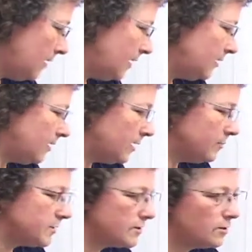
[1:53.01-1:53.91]
And then I'm
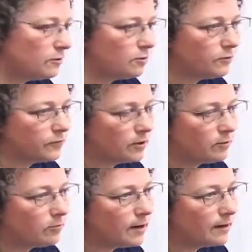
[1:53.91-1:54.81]
just going to hold for a
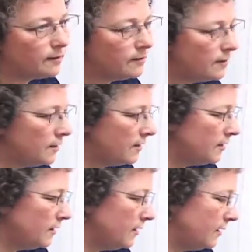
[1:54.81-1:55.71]
little while
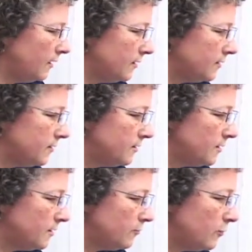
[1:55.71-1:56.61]
and
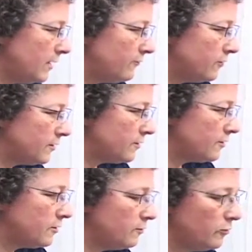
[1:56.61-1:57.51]
wait for it to
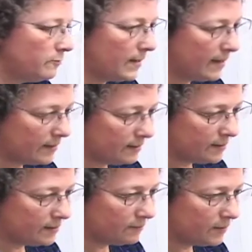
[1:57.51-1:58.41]
start to move back
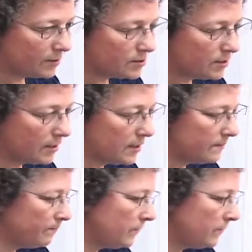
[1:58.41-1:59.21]
into flexion again.